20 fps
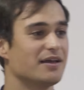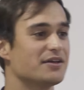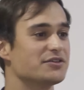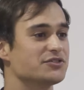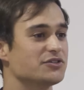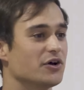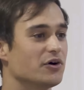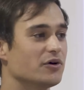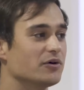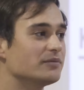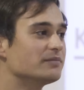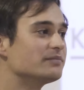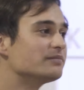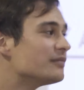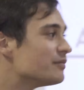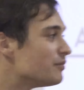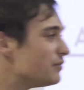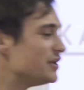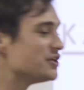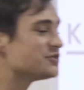So
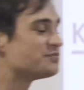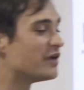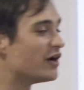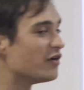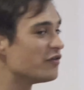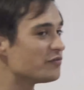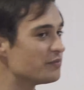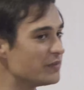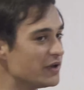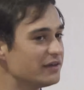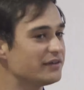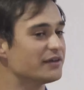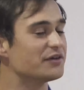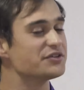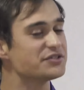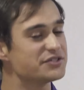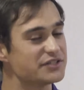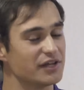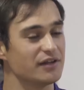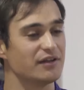please bear with me, there
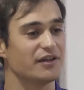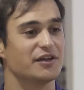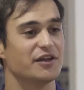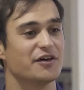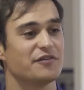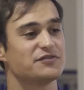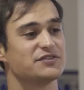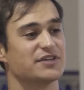is still enough